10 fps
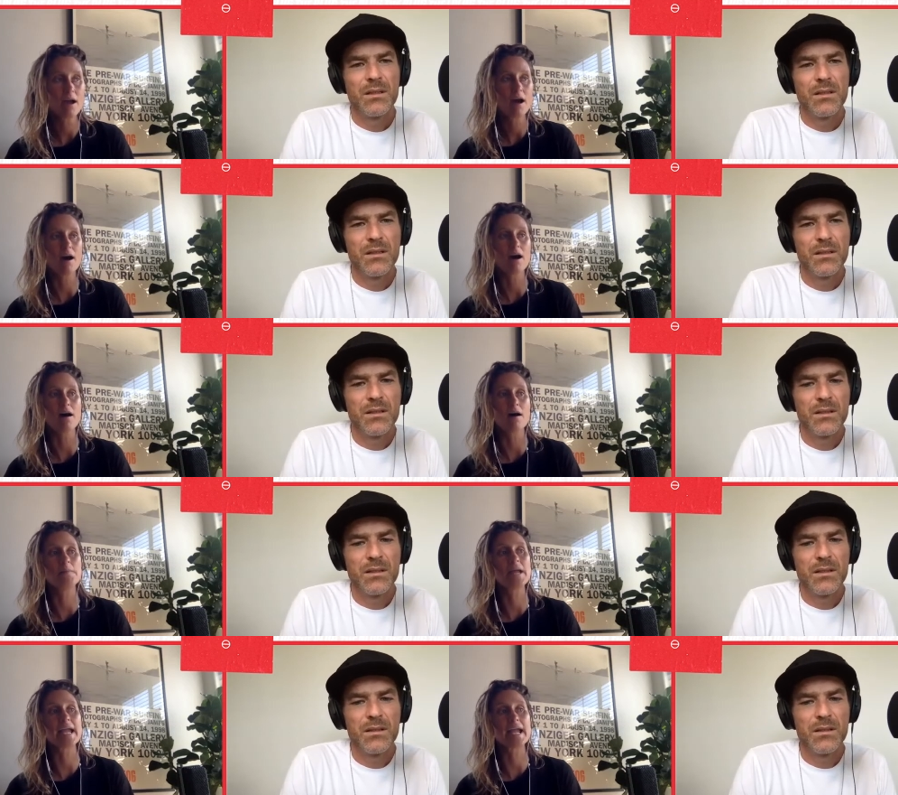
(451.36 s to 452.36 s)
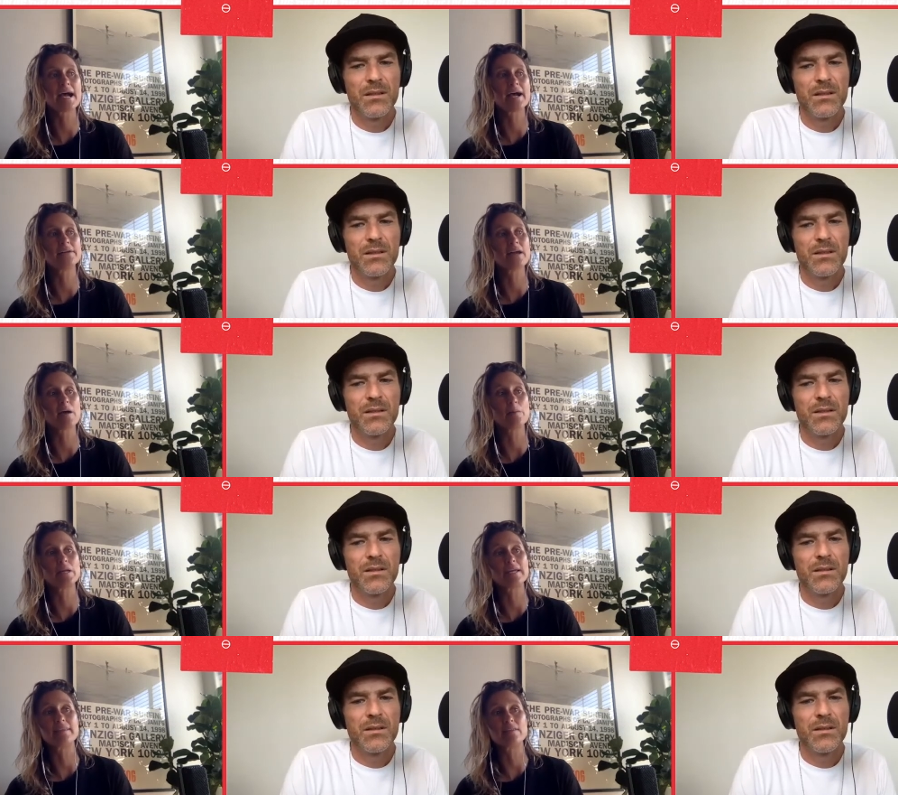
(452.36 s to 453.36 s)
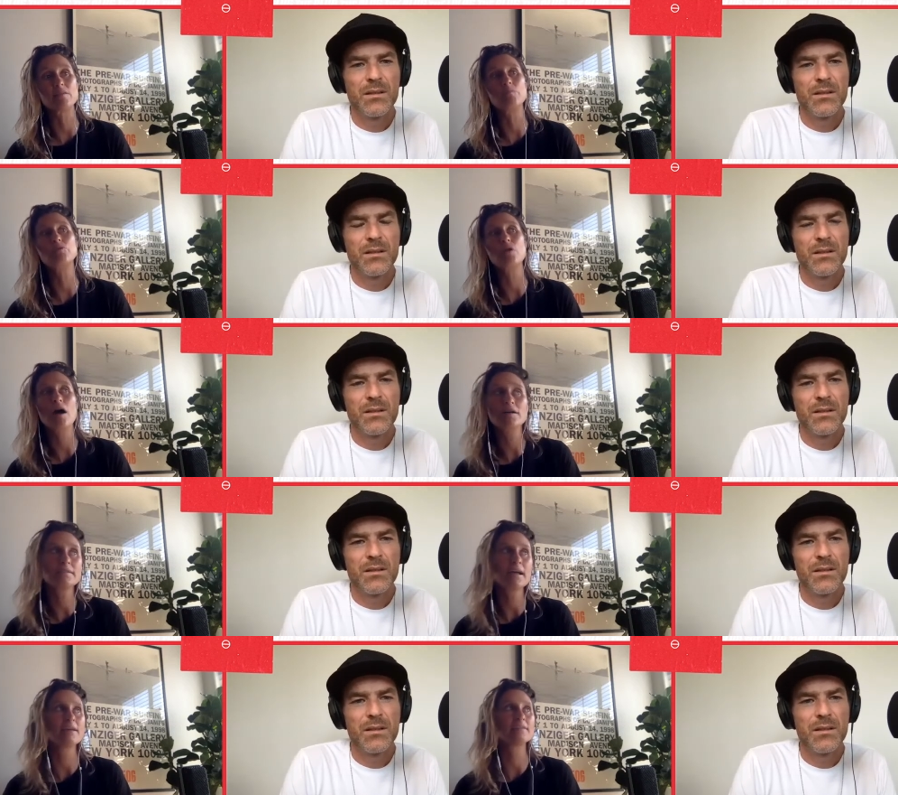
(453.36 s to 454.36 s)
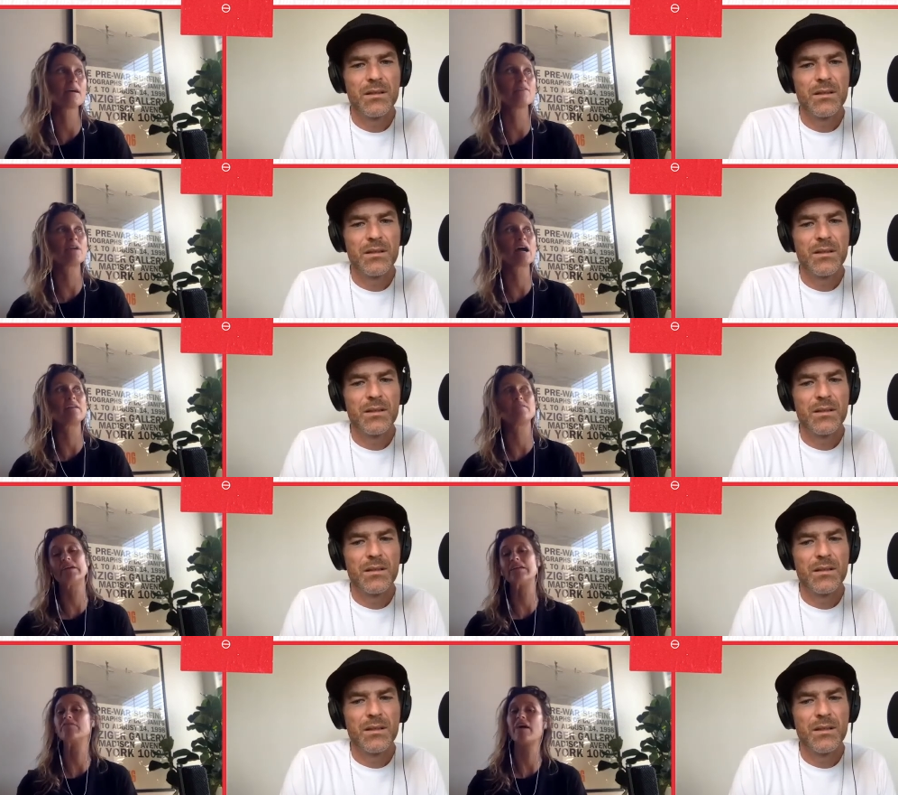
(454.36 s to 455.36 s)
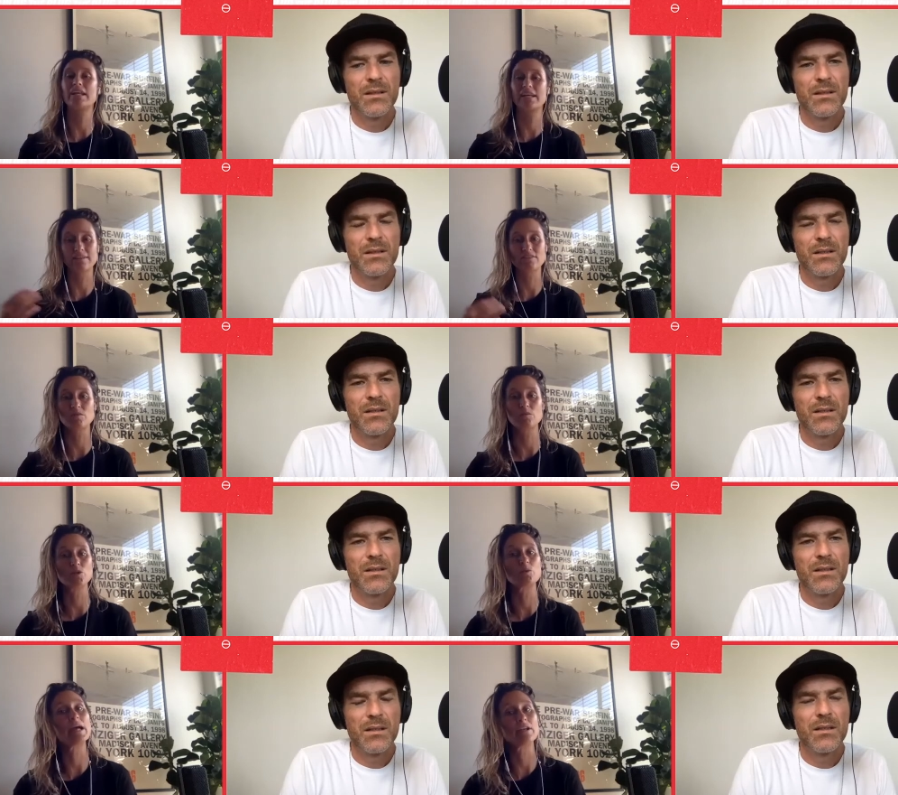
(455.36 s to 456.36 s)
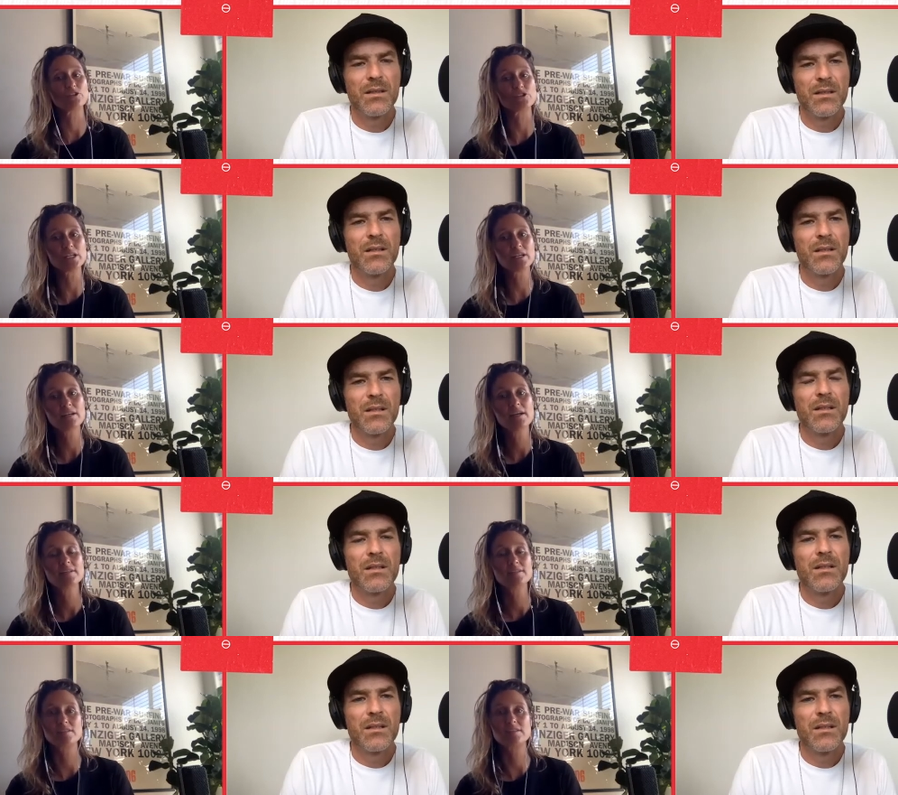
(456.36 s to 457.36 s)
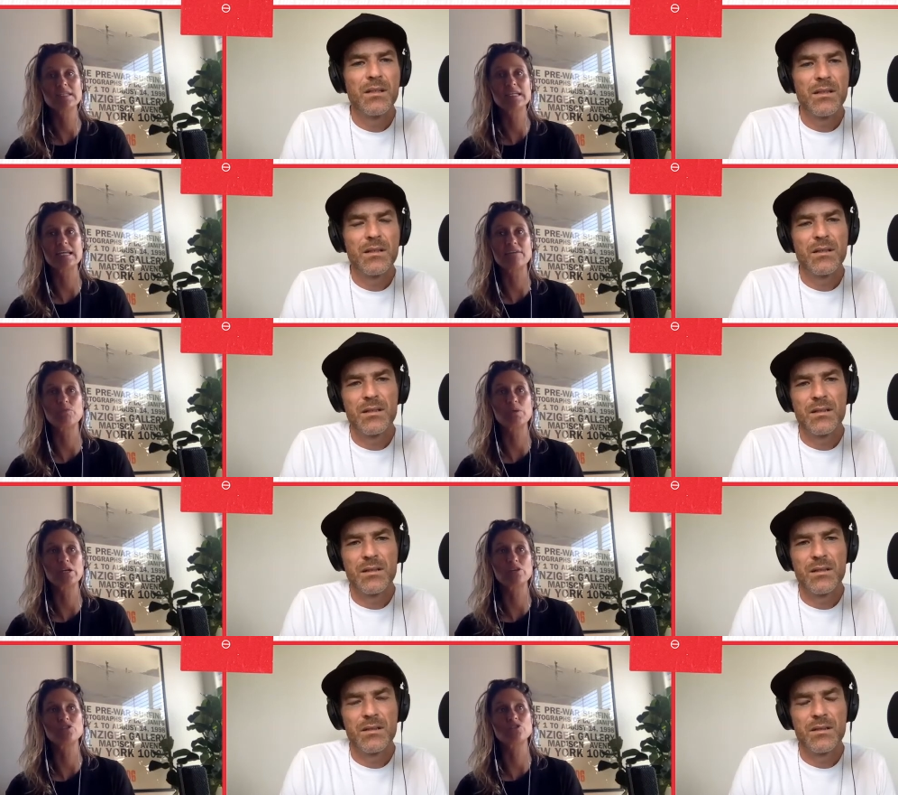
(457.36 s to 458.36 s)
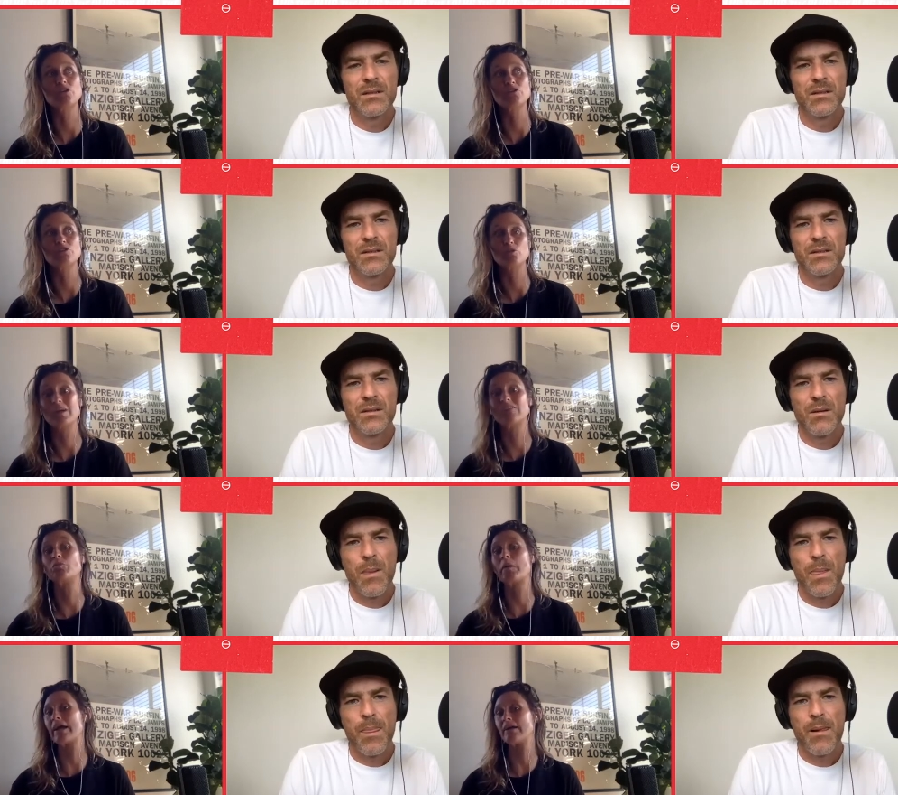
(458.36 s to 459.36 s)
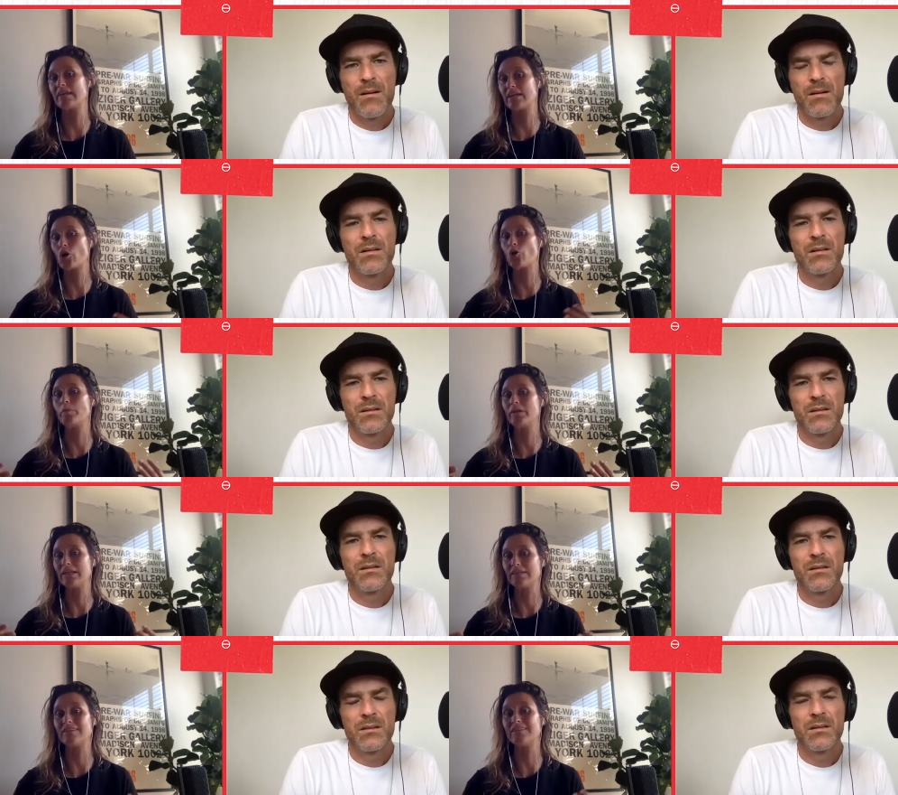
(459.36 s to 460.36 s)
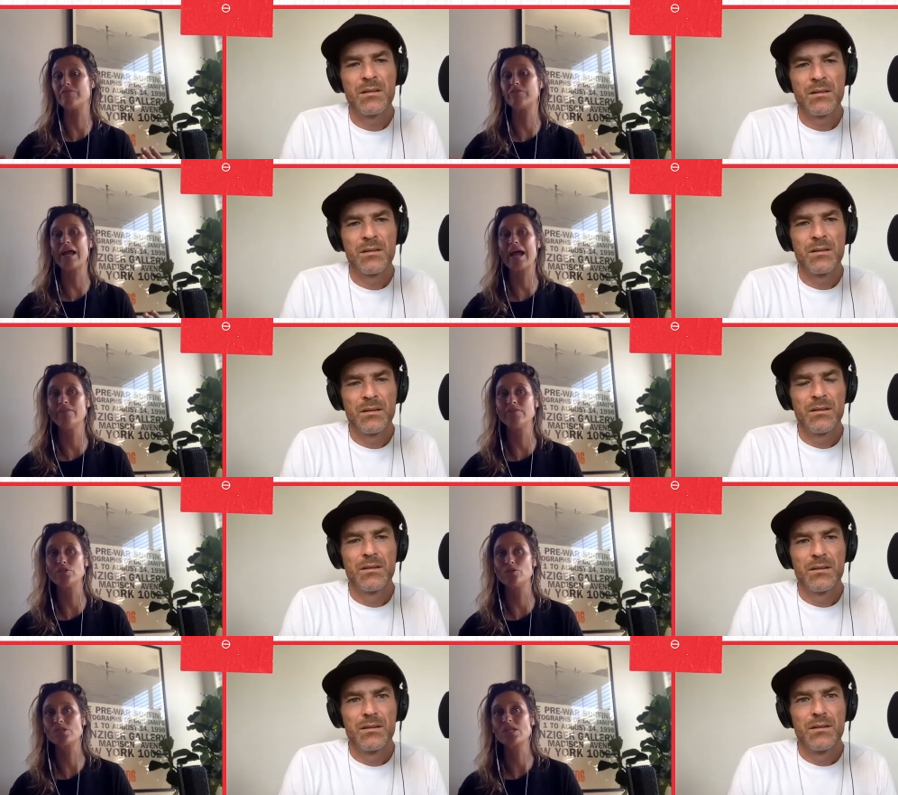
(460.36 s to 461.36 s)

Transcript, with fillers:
Speaker 1: And I'm in the process of kind of inviting in some new energy to see if we could start to expand and open into different avenues